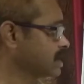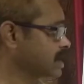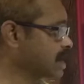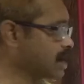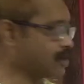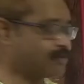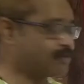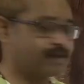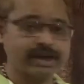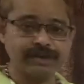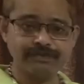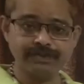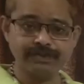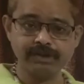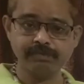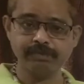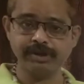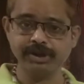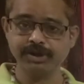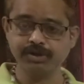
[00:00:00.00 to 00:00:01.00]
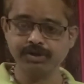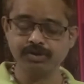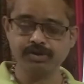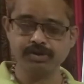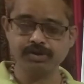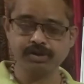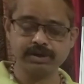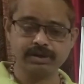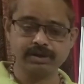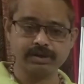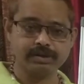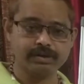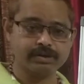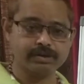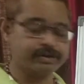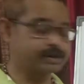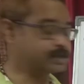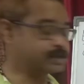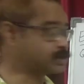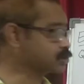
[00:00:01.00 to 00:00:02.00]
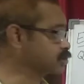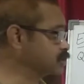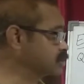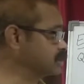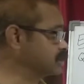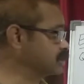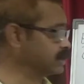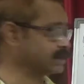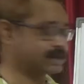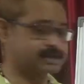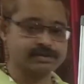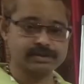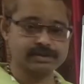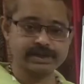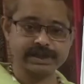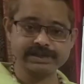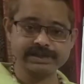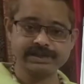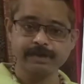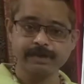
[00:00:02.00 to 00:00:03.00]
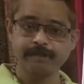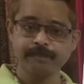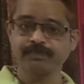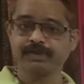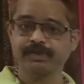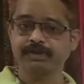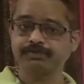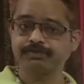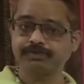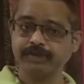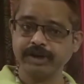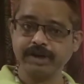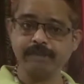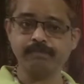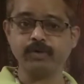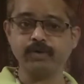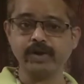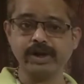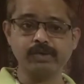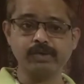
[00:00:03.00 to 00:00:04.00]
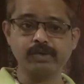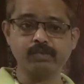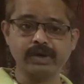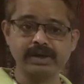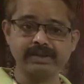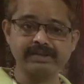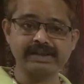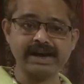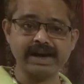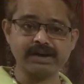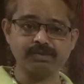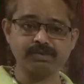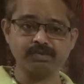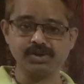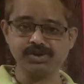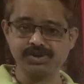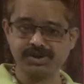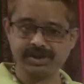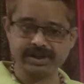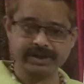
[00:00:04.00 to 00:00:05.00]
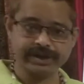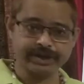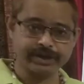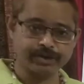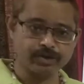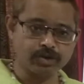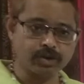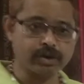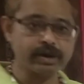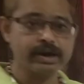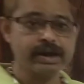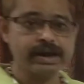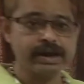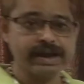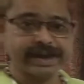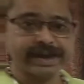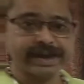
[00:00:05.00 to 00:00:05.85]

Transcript: Now I will be discussing exercise 3.1 that was there in your